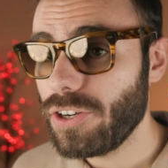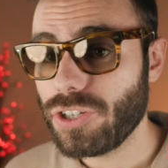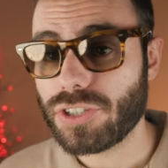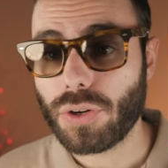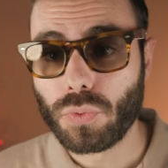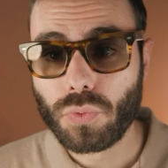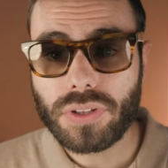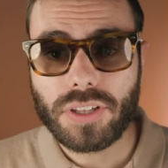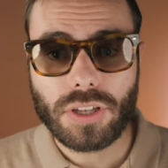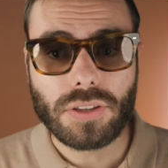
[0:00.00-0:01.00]
Just a
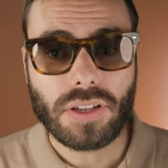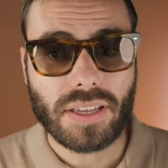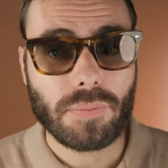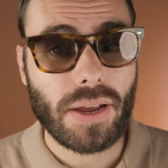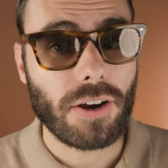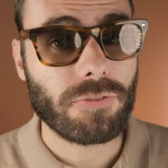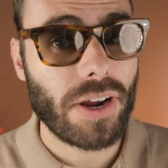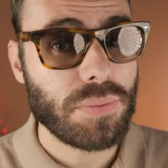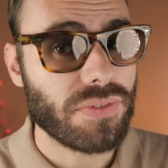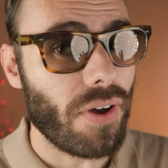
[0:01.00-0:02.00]
really good looking pair of
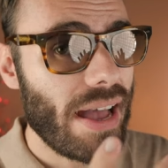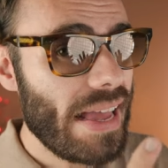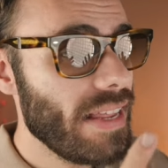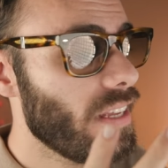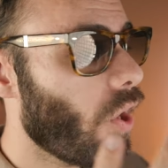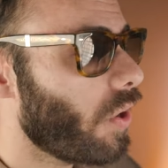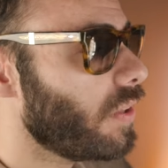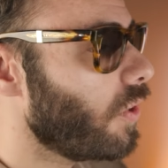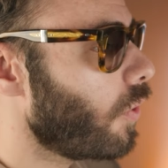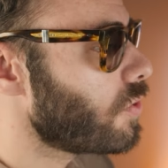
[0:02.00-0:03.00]
frames without any
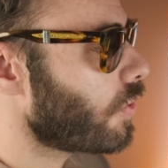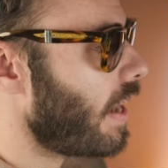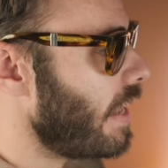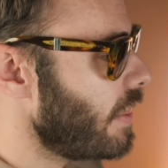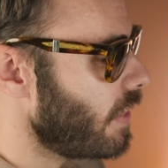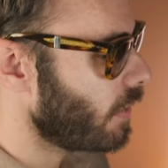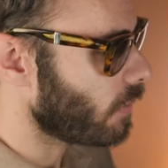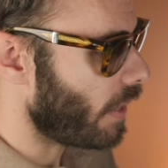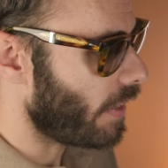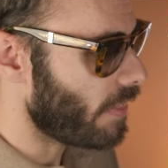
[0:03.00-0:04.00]
gaudy logos or anything
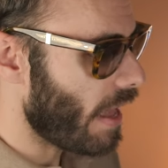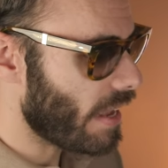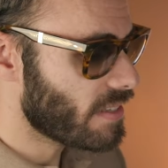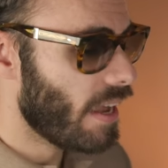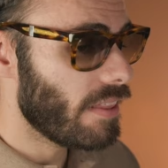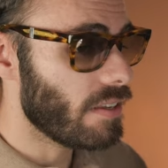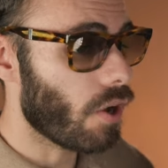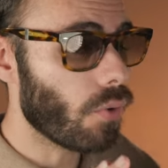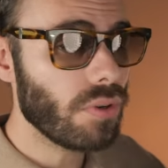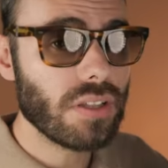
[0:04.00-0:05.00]
like that. The
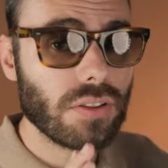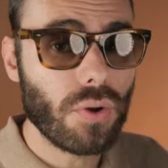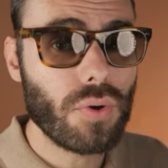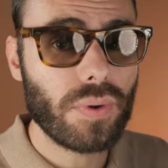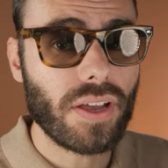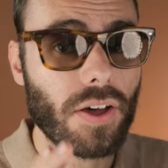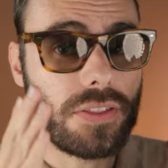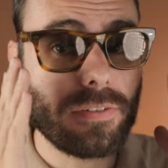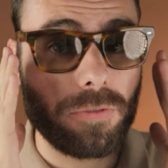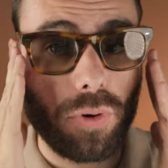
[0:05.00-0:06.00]
only logoing on
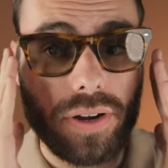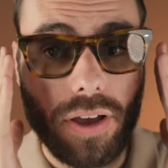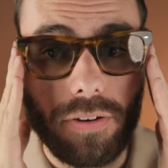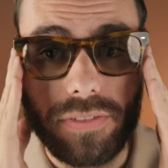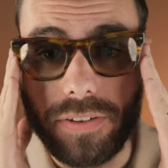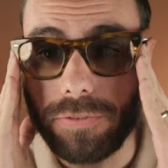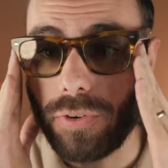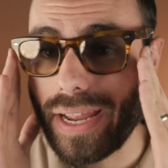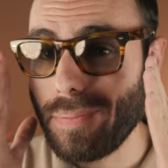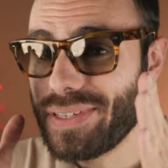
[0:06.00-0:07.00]
the front of the
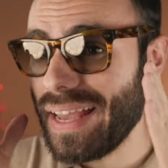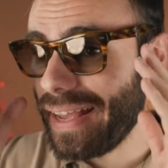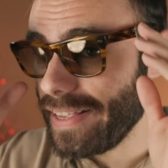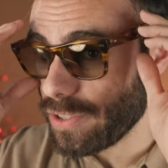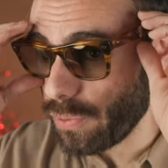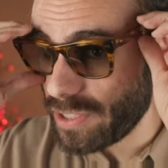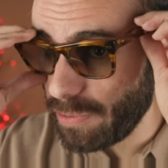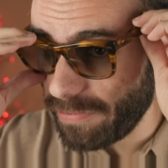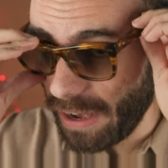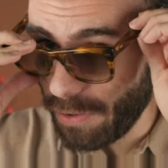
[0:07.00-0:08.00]
frames is going to
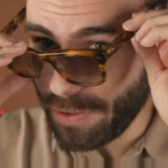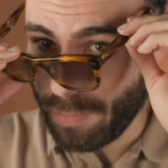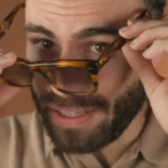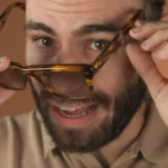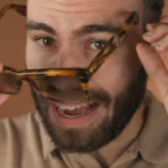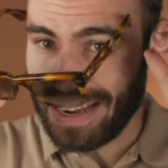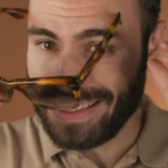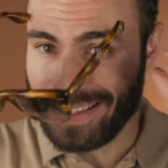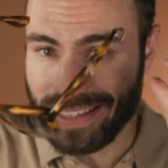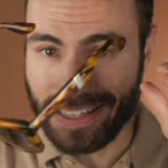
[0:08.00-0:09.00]
be found
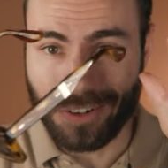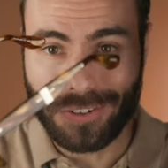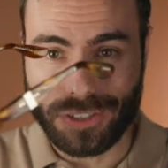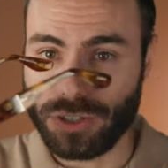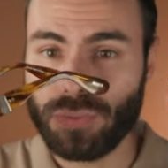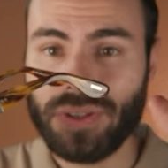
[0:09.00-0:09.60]
behind the ear, so you